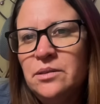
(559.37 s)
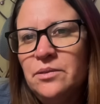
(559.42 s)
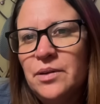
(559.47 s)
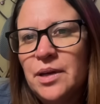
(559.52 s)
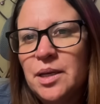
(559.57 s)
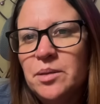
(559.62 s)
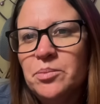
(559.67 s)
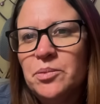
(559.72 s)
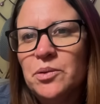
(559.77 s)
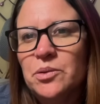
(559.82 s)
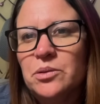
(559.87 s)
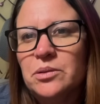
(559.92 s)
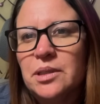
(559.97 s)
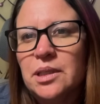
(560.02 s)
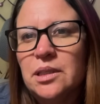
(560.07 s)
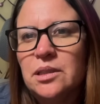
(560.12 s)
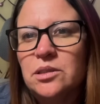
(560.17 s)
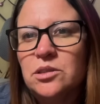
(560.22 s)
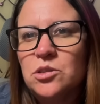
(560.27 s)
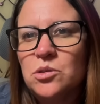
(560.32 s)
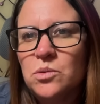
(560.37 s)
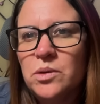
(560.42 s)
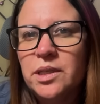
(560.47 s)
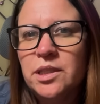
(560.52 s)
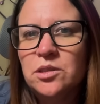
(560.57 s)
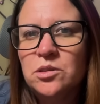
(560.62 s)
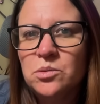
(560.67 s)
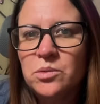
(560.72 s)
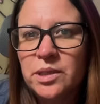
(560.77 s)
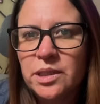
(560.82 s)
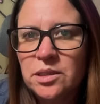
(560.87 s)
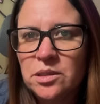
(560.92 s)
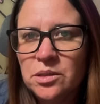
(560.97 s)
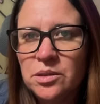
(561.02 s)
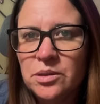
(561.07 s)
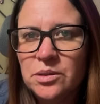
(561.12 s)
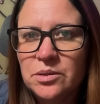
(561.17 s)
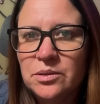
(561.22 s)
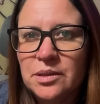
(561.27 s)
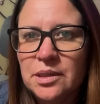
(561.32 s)
of April in
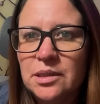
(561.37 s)
2022,